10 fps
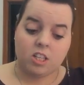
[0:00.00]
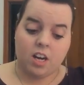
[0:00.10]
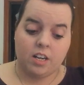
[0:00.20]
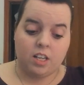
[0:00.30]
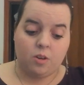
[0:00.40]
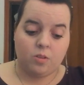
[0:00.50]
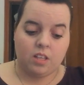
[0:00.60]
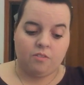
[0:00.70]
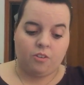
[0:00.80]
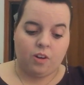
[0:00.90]
tart notes
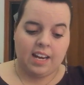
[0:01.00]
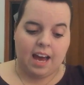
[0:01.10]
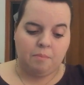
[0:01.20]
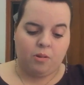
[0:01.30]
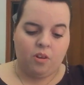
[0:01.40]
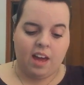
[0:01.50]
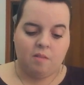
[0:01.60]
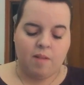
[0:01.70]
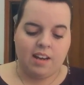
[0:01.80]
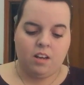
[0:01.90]
of green apple
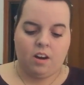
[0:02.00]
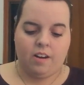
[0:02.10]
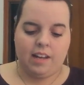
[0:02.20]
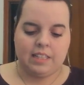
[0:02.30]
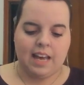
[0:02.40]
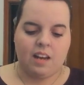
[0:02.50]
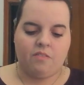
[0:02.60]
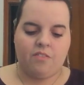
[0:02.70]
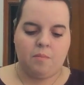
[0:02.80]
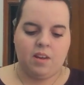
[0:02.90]
and red currant add a
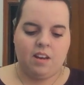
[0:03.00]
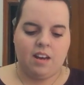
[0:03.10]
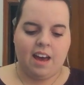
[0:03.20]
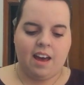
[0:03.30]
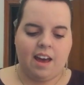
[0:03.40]
feminine